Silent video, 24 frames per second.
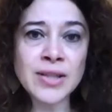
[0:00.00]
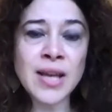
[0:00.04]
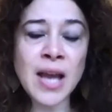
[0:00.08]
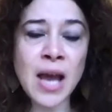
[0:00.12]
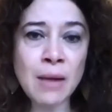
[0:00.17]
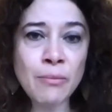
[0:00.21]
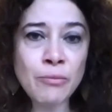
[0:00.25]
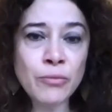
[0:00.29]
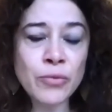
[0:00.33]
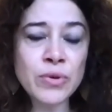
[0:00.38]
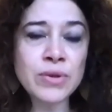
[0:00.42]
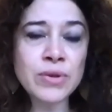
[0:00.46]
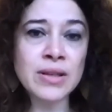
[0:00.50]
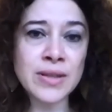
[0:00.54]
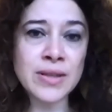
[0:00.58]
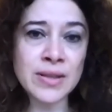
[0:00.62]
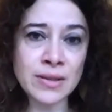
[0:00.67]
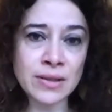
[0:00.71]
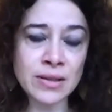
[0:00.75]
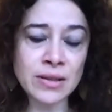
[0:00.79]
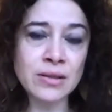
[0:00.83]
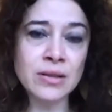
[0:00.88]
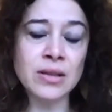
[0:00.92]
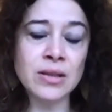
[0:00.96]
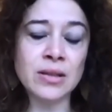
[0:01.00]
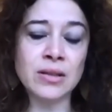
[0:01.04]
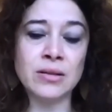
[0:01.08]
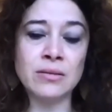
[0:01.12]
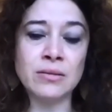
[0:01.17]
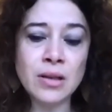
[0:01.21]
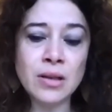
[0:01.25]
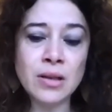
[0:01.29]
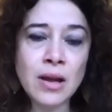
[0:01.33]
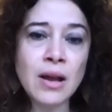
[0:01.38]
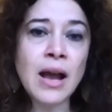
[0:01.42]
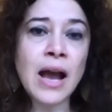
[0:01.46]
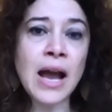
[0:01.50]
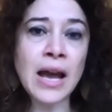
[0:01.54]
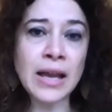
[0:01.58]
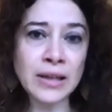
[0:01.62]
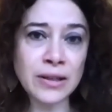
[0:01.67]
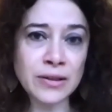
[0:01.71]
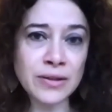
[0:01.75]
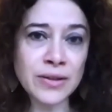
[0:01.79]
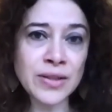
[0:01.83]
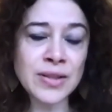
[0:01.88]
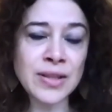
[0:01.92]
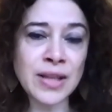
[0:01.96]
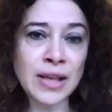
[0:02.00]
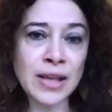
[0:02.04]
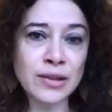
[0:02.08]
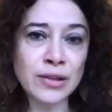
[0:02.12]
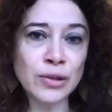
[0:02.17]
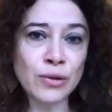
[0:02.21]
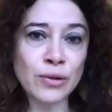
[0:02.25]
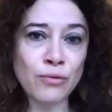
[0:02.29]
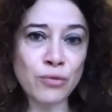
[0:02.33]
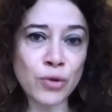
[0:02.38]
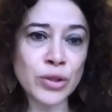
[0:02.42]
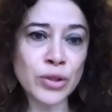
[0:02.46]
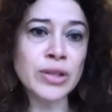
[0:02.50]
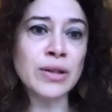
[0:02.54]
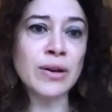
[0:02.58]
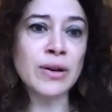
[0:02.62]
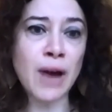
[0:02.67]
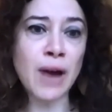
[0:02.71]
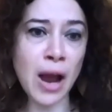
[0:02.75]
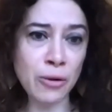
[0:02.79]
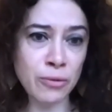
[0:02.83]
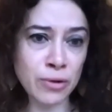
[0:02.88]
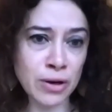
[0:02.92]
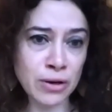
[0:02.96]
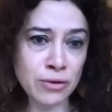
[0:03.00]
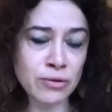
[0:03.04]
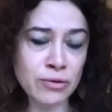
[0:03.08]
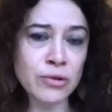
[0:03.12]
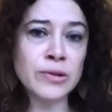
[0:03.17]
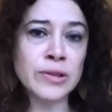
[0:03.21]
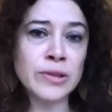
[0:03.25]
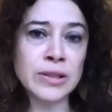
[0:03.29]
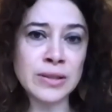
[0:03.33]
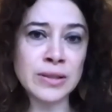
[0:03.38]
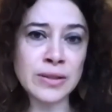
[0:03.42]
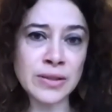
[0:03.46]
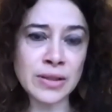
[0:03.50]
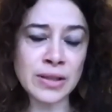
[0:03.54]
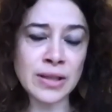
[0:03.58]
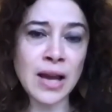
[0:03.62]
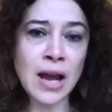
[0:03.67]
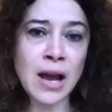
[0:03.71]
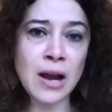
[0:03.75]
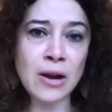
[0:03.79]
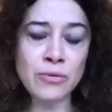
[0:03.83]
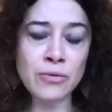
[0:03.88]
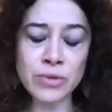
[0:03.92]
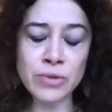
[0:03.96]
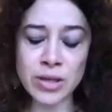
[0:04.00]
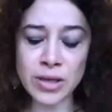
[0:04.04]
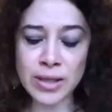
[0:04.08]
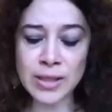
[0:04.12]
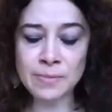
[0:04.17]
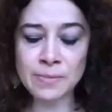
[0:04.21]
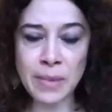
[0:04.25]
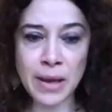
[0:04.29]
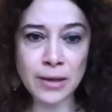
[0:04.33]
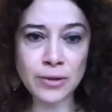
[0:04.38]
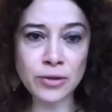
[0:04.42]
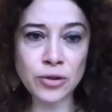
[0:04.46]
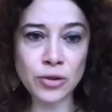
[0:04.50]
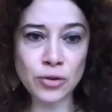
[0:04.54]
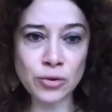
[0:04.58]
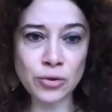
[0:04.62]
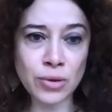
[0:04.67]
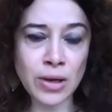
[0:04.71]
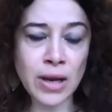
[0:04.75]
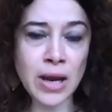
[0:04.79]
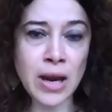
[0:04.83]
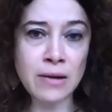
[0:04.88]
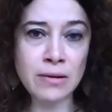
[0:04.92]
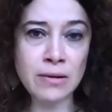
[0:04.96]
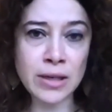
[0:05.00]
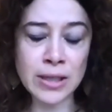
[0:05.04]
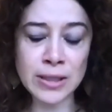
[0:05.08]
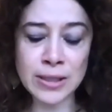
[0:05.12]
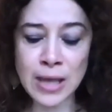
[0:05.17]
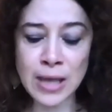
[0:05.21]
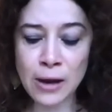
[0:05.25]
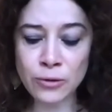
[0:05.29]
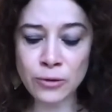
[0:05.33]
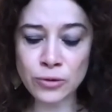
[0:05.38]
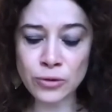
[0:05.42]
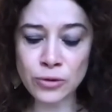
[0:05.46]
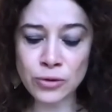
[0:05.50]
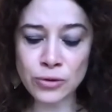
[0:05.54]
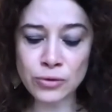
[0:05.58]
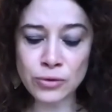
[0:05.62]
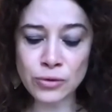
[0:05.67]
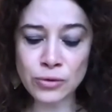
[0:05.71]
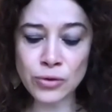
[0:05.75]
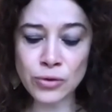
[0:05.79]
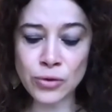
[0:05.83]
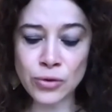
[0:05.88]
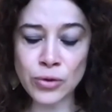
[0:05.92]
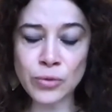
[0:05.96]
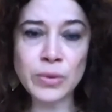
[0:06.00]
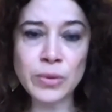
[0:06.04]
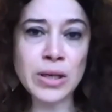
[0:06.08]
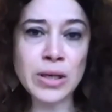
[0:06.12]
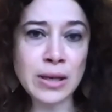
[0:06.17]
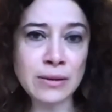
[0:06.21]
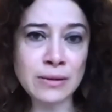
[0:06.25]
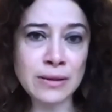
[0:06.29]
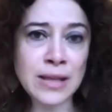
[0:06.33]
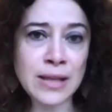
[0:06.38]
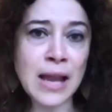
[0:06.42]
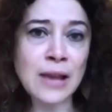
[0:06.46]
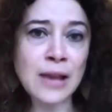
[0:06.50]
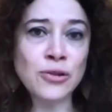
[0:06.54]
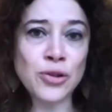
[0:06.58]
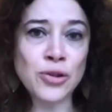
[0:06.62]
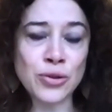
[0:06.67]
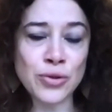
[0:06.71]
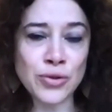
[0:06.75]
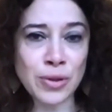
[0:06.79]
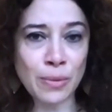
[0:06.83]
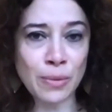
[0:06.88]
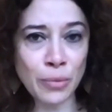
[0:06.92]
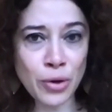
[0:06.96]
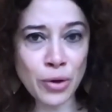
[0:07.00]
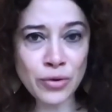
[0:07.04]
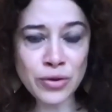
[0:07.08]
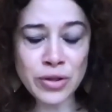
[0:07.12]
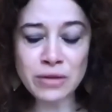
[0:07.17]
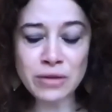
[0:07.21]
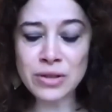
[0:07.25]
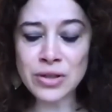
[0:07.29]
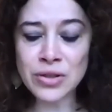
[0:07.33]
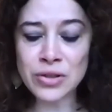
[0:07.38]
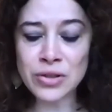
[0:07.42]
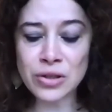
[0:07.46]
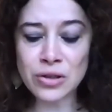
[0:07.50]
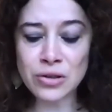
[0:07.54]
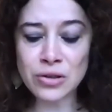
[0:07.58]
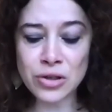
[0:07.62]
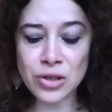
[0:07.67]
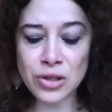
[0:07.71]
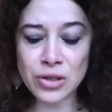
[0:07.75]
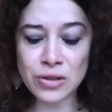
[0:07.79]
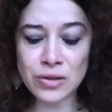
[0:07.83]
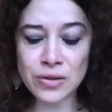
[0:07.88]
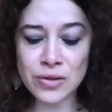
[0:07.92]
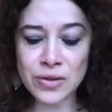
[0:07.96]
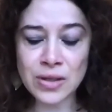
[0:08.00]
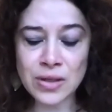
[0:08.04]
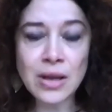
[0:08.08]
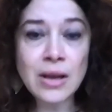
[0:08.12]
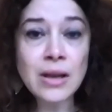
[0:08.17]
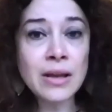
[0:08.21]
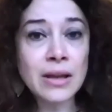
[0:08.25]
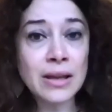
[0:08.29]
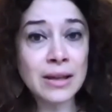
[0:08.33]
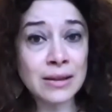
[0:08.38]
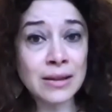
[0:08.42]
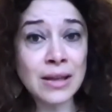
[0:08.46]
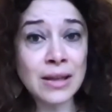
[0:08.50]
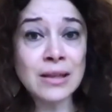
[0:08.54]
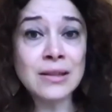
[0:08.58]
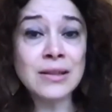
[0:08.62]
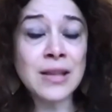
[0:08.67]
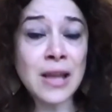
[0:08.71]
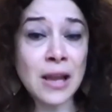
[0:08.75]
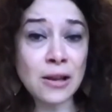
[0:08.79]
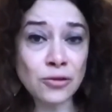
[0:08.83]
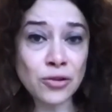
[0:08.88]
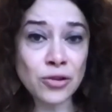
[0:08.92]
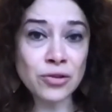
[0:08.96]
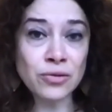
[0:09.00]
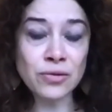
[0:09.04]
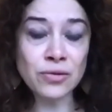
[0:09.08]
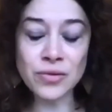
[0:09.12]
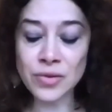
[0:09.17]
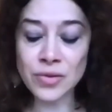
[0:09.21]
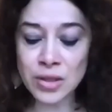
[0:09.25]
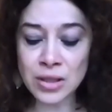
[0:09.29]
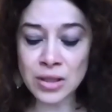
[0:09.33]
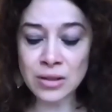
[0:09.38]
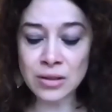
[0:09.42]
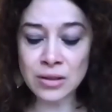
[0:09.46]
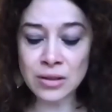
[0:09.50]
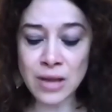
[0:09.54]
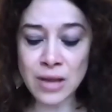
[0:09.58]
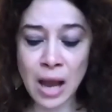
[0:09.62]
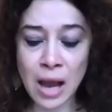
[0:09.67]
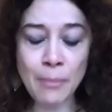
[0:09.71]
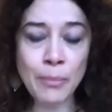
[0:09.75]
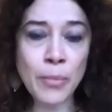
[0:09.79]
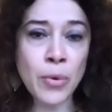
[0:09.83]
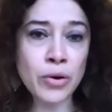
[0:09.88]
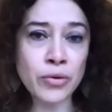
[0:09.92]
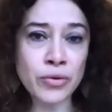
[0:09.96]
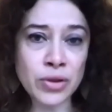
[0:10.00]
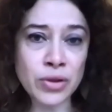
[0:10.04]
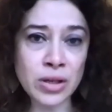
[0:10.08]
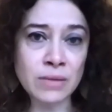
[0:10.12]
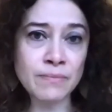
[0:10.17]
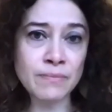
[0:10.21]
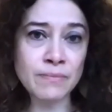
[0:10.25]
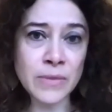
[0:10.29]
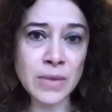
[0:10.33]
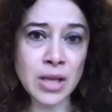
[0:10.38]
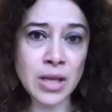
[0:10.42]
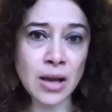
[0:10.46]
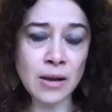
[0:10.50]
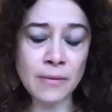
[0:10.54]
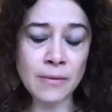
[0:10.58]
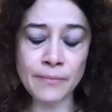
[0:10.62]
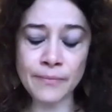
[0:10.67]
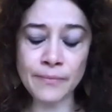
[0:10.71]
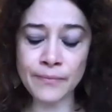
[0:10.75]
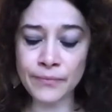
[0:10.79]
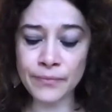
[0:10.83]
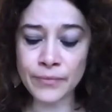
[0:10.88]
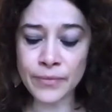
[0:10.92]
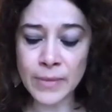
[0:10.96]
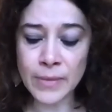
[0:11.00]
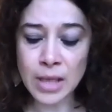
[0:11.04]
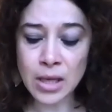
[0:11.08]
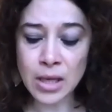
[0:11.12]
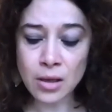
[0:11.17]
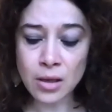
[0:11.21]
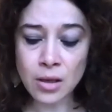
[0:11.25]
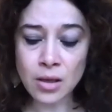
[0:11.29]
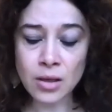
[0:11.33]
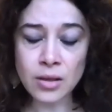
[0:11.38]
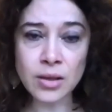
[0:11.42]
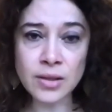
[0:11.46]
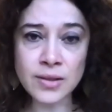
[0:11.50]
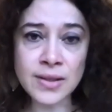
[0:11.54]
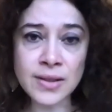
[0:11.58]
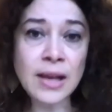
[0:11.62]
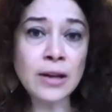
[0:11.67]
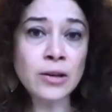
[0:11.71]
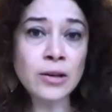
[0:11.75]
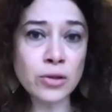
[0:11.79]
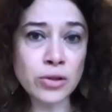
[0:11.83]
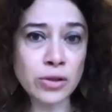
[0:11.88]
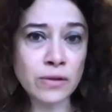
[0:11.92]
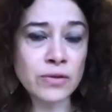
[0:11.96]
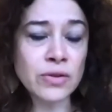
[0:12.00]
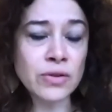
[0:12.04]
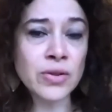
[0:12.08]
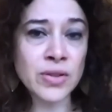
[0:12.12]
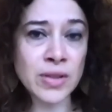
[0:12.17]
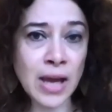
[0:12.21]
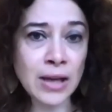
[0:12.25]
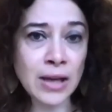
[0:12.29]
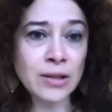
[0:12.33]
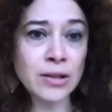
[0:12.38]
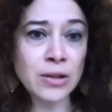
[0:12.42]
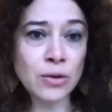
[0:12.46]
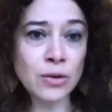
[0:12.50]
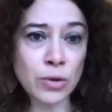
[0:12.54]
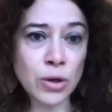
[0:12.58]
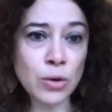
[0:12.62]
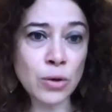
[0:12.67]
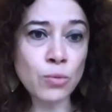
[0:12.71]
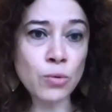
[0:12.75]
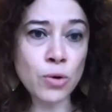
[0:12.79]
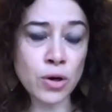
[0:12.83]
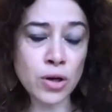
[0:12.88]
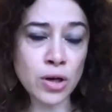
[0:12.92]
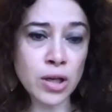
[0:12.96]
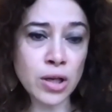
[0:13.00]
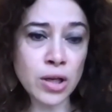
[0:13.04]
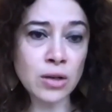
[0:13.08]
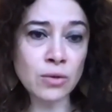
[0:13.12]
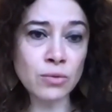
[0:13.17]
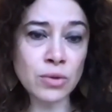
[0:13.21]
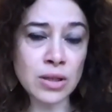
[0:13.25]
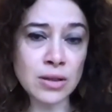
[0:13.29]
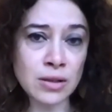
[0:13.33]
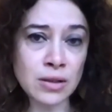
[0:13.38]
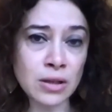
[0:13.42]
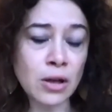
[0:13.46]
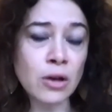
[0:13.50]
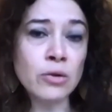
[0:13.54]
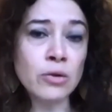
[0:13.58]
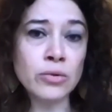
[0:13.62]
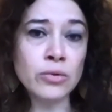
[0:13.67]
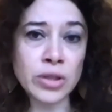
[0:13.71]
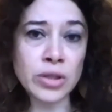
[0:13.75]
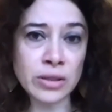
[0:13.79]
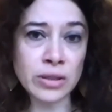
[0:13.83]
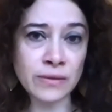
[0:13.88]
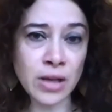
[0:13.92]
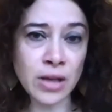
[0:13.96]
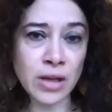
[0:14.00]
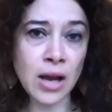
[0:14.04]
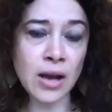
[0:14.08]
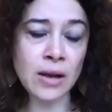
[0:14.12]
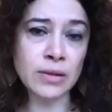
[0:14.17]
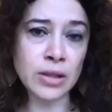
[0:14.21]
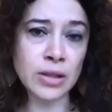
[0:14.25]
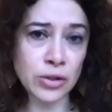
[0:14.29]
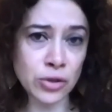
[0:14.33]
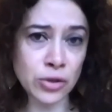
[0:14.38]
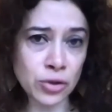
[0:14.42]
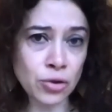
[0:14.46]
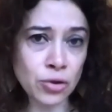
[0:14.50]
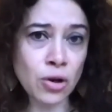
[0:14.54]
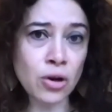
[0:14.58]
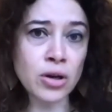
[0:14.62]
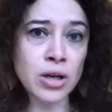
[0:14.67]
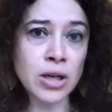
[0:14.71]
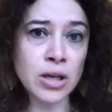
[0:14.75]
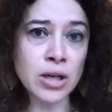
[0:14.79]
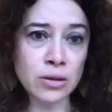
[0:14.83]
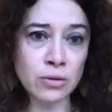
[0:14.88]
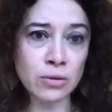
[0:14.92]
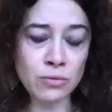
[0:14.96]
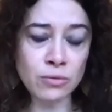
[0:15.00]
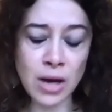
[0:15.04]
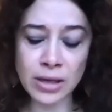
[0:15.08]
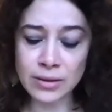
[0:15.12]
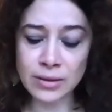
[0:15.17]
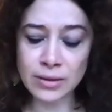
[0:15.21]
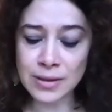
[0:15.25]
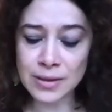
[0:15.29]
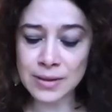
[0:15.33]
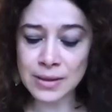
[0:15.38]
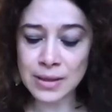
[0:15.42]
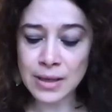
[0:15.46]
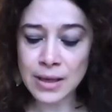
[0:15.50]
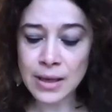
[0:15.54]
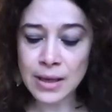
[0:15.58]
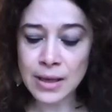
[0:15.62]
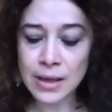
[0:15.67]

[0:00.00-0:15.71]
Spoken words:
come with a certain understanding of what our role is and how we're expected to carry it out. So there were tensions among the researchers, and then tensions among the sectors of society we're working with, including historical ones.